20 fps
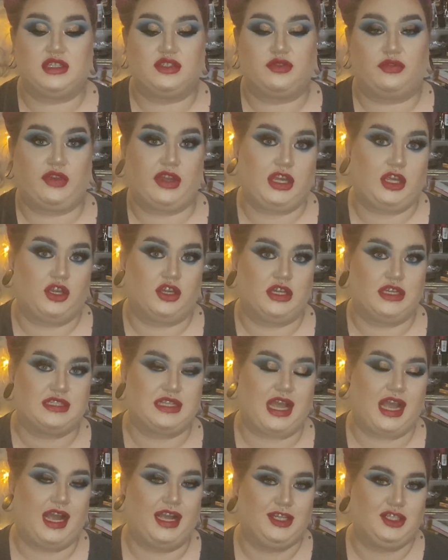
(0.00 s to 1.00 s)
video is
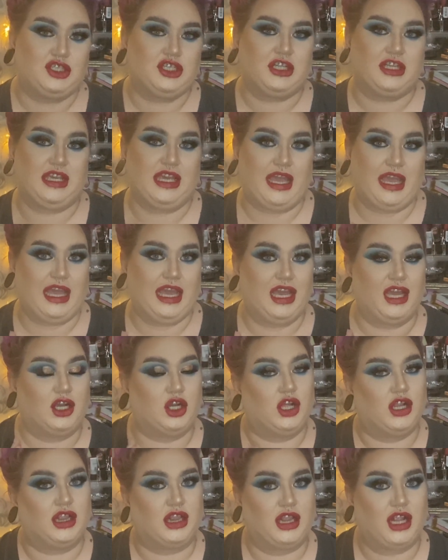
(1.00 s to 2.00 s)
actually a
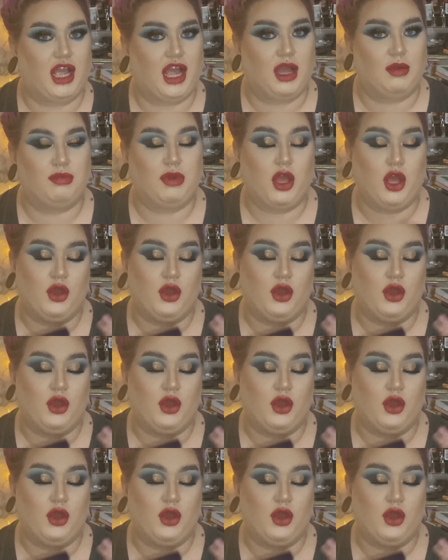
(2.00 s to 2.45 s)
collab